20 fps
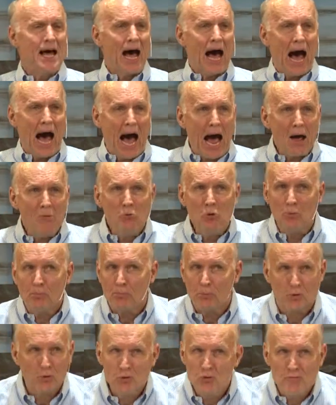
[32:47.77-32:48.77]
I will
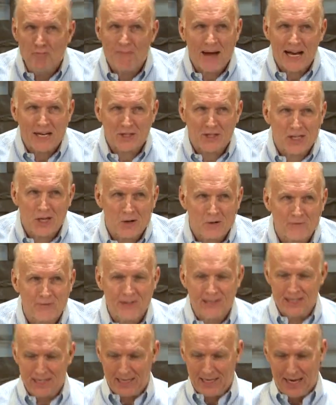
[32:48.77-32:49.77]
prove myself in
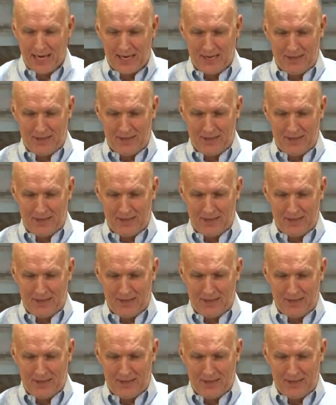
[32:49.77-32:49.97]
the end.